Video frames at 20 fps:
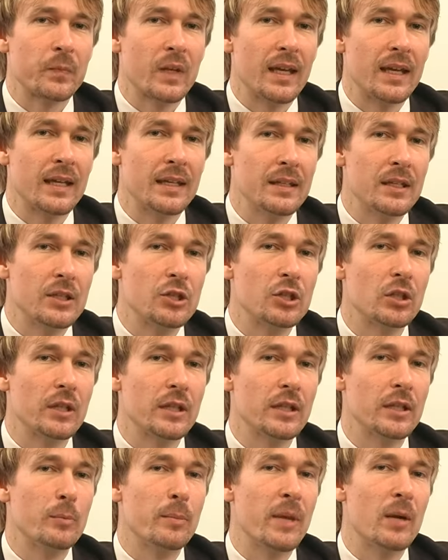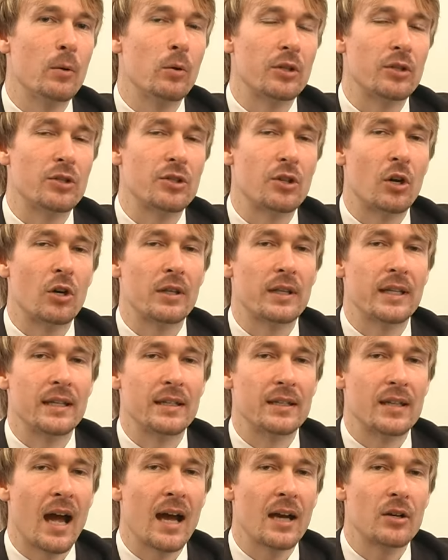Initially, you may want to start the
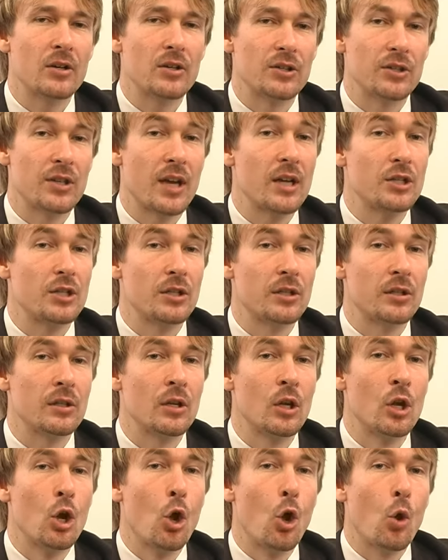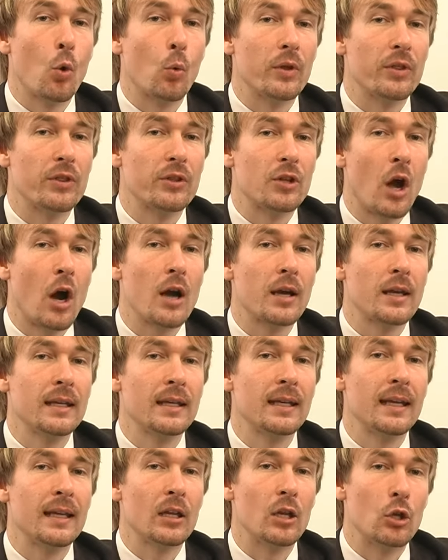entire session with
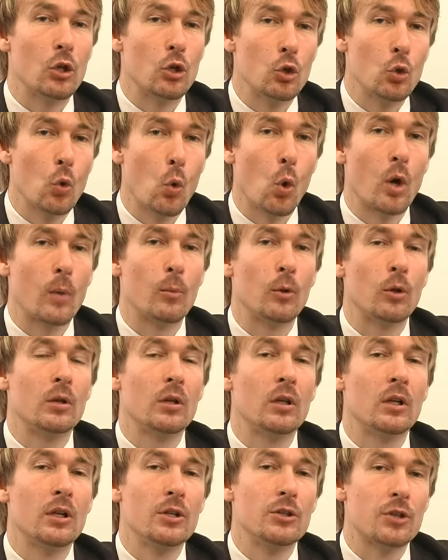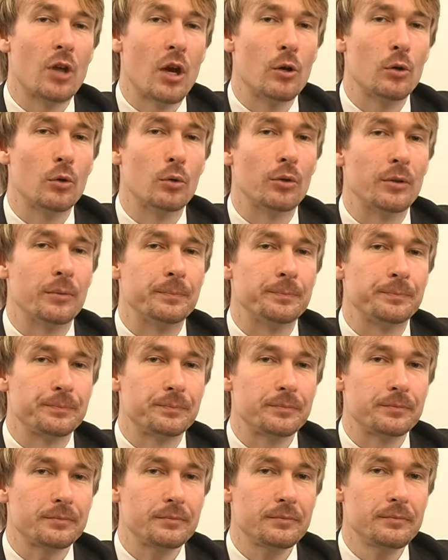talking in a normal tone,
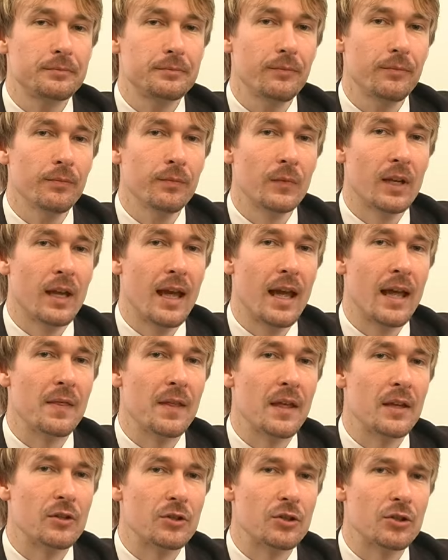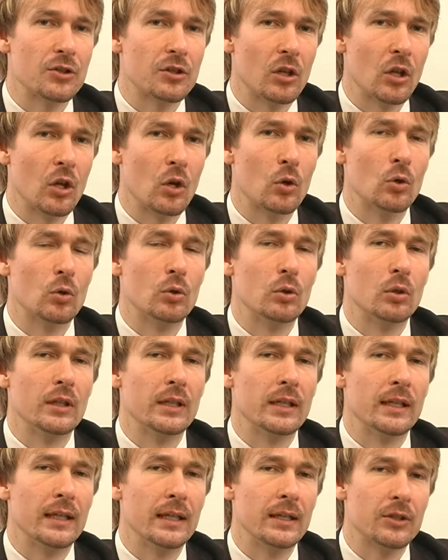and then
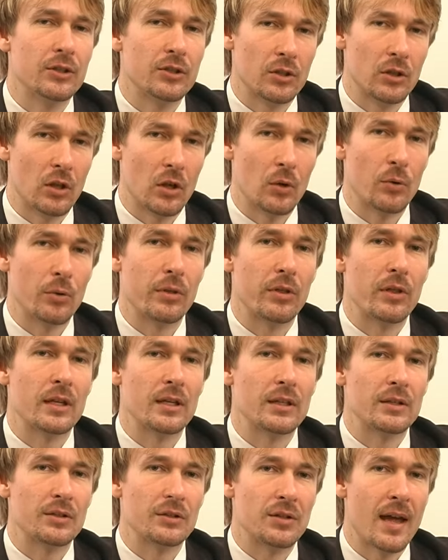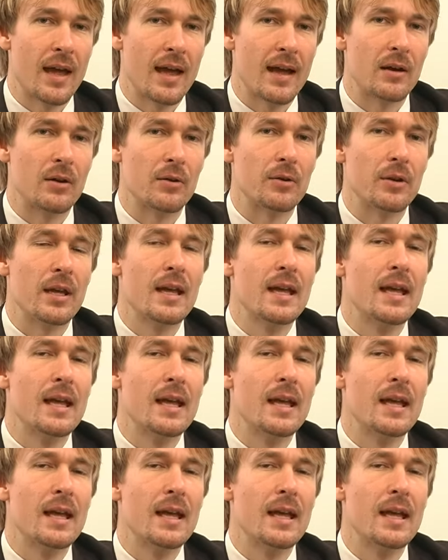slowly slow things down.